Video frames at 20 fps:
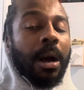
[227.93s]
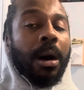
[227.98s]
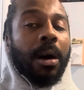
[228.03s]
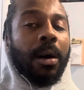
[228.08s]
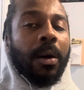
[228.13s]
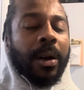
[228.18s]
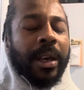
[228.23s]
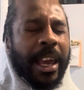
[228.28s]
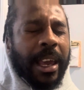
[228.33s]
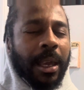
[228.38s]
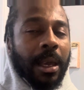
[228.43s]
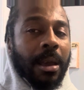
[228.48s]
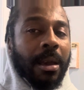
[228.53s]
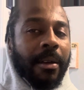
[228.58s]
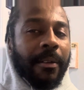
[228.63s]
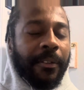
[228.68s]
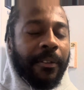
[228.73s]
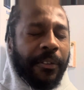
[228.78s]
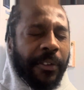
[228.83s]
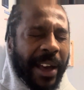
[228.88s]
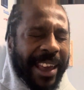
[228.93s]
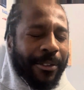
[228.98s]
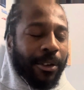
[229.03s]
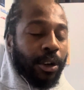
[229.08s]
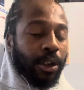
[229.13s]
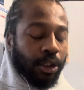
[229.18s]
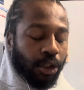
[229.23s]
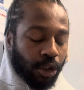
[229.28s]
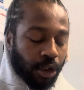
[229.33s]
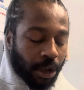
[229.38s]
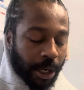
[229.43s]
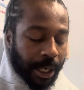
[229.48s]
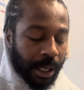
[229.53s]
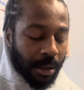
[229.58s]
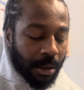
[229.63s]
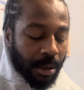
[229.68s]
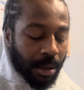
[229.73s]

okay? 500,